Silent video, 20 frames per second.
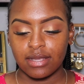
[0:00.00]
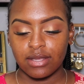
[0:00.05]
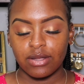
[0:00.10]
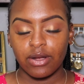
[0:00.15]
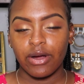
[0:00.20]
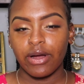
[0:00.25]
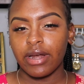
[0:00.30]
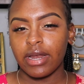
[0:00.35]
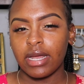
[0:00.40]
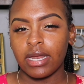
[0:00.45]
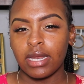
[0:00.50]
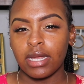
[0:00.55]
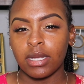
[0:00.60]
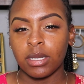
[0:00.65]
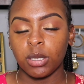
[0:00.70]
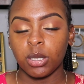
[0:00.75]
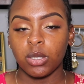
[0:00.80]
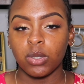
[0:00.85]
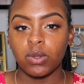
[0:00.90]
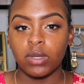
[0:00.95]
started.
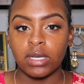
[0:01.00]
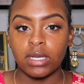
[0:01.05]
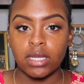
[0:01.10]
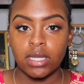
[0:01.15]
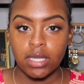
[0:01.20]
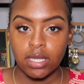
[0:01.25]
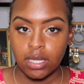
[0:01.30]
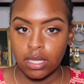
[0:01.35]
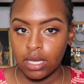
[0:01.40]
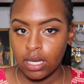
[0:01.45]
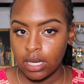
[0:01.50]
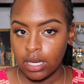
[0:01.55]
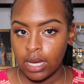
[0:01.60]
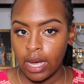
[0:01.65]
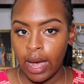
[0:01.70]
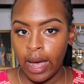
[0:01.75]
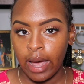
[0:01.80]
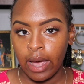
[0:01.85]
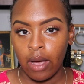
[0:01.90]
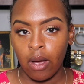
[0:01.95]
As you can see,
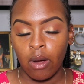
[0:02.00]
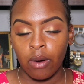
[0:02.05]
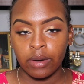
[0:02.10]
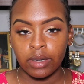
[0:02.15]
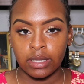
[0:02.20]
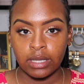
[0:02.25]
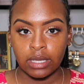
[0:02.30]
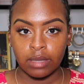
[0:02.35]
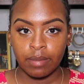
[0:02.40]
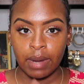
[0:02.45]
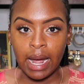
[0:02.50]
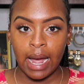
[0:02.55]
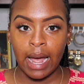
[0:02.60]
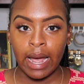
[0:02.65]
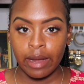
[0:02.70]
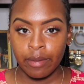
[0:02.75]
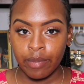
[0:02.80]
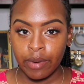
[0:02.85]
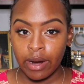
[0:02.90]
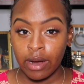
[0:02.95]
I already did my
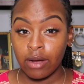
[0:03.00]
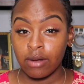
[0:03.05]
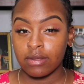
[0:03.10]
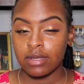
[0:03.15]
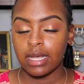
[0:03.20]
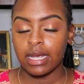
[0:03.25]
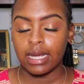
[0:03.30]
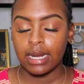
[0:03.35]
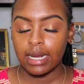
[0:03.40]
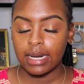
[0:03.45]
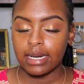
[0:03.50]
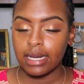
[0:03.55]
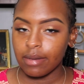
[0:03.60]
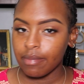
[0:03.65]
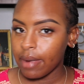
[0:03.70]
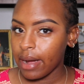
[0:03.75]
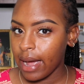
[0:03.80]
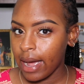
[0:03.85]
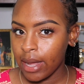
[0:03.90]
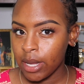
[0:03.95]
eyebrows and I did
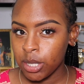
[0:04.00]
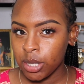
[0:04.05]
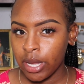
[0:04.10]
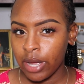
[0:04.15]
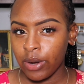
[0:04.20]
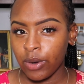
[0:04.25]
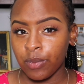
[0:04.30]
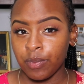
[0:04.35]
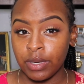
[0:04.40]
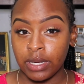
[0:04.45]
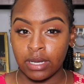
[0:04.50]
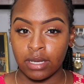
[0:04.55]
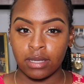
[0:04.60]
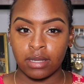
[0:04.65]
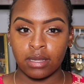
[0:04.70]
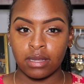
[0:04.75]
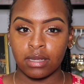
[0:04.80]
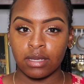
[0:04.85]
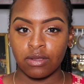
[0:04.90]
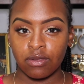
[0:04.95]
my eyeshadow
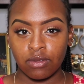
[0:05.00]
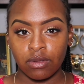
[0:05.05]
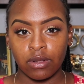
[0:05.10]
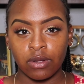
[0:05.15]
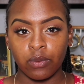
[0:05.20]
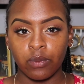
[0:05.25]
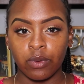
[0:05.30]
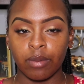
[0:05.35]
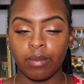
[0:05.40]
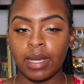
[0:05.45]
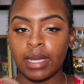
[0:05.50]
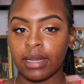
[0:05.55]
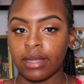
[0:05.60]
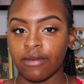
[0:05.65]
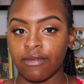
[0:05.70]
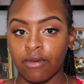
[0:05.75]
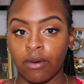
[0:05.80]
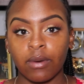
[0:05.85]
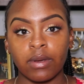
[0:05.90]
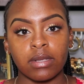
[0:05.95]
because this look we're mainly
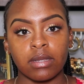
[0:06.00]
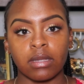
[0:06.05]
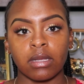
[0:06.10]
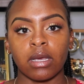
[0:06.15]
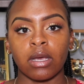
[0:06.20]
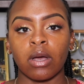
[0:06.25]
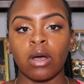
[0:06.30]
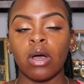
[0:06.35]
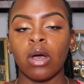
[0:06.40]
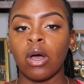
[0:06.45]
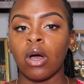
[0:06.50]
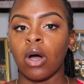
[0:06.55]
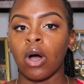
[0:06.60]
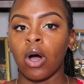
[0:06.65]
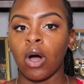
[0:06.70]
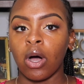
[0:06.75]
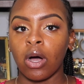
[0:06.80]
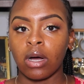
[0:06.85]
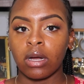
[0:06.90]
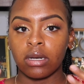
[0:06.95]
focusing
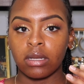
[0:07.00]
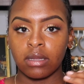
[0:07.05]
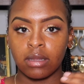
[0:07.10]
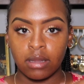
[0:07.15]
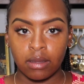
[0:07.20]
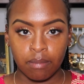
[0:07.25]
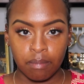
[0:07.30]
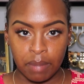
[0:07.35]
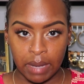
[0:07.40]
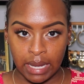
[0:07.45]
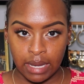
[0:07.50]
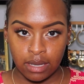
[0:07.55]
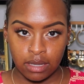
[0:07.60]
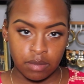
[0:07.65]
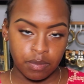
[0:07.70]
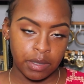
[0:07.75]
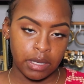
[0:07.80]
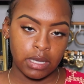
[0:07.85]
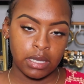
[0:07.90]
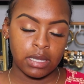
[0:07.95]
on the
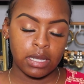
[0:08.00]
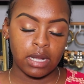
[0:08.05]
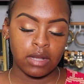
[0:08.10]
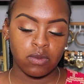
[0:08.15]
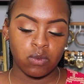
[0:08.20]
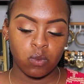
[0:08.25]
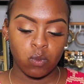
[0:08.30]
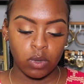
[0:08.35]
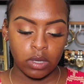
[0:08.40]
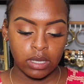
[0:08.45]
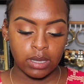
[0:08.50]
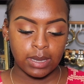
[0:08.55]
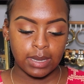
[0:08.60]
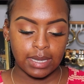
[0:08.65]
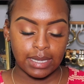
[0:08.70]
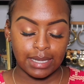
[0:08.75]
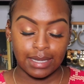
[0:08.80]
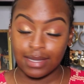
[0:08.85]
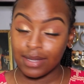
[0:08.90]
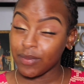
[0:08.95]
base because that's
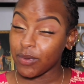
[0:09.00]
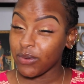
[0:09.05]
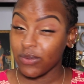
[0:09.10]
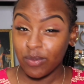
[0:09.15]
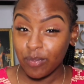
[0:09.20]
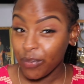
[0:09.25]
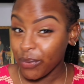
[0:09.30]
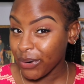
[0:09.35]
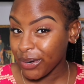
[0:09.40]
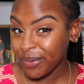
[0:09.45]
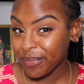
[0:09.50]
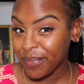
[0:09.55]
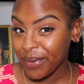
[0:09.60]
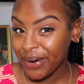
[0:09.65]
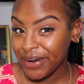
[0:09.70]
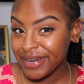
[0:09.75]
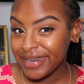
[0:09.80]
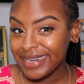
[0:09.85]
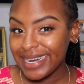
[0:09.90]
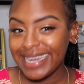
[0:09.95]
what is the most important
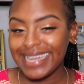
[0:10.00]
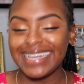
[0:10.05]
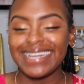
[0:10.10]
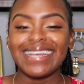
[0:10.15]
part.